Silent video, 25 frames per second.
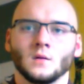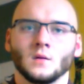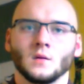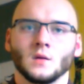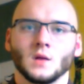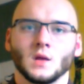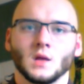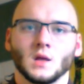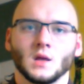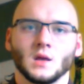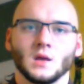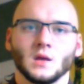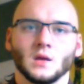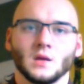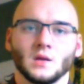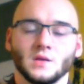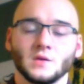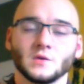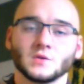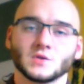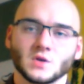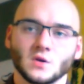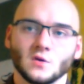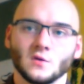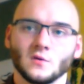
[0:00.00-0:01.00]
And
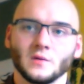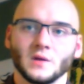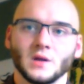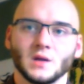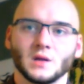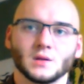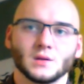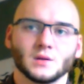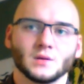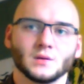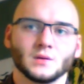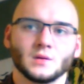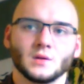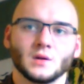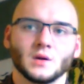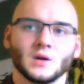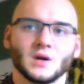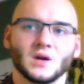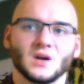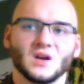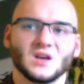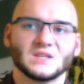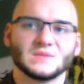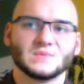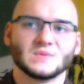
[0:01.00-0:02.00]
here's Korean,
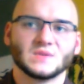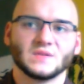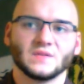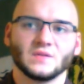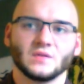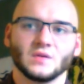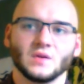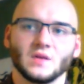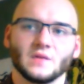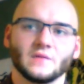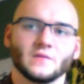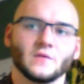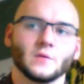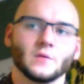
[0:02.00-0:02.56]
specifically the verb